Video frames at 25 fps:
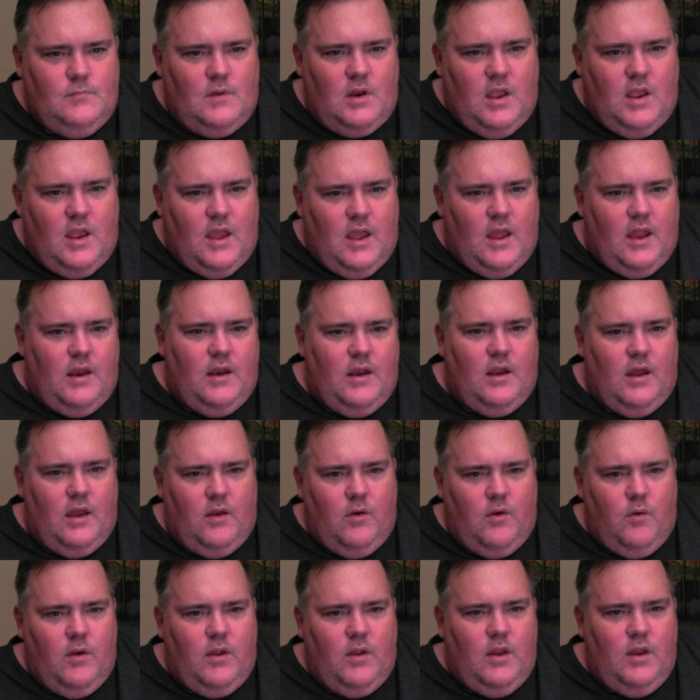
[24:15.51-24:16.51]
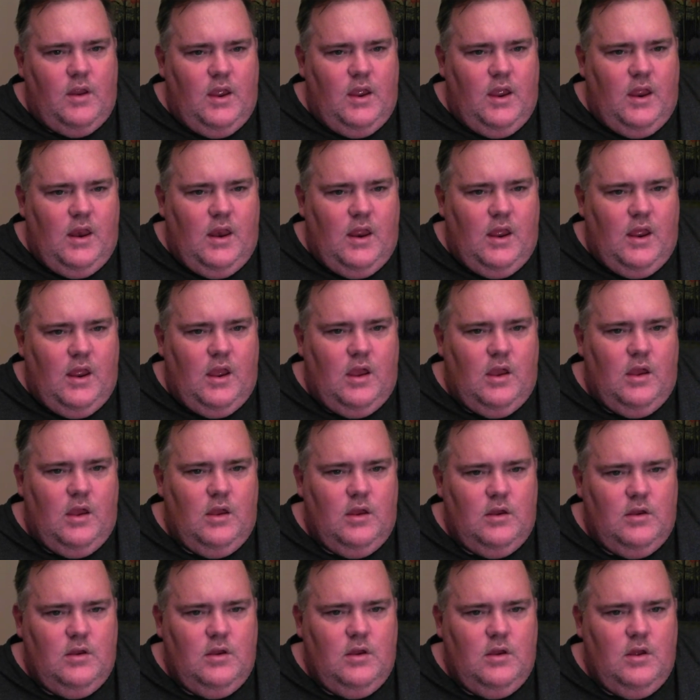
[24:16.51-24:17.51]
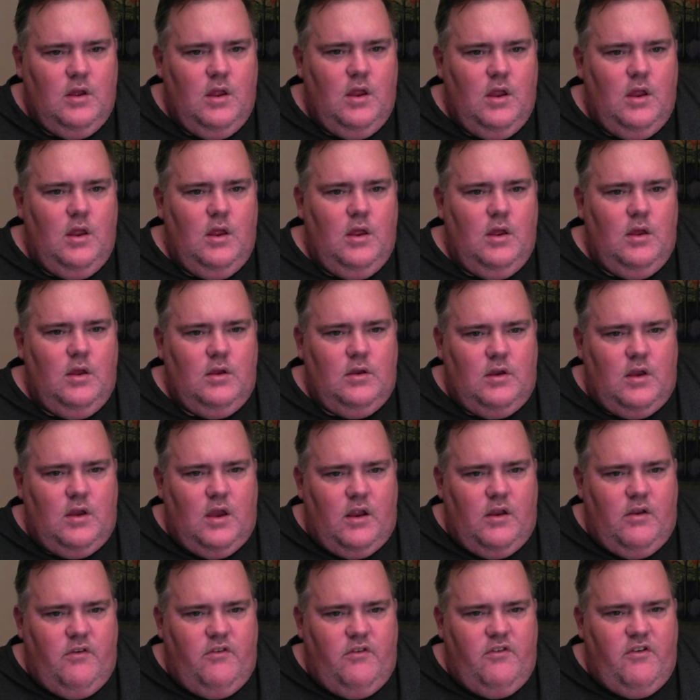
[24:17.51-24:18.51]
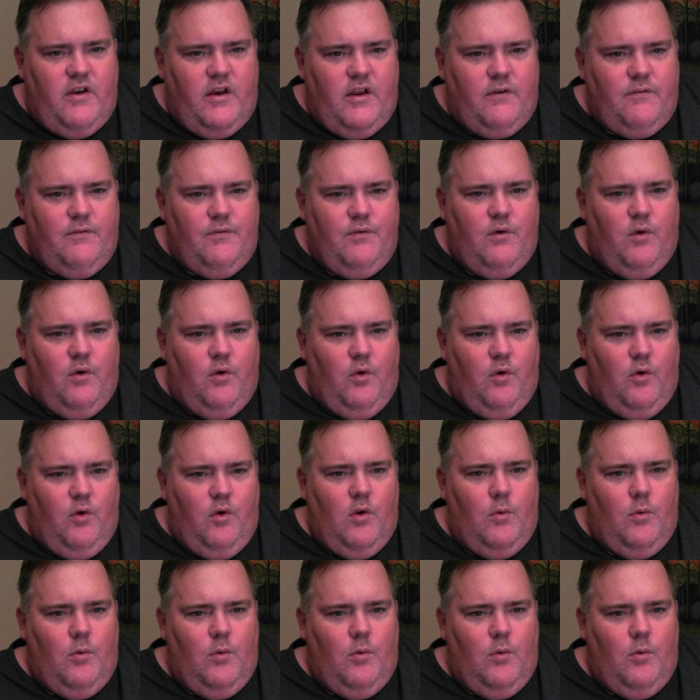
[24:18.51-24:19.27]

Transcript: and I quit eating ketogenic food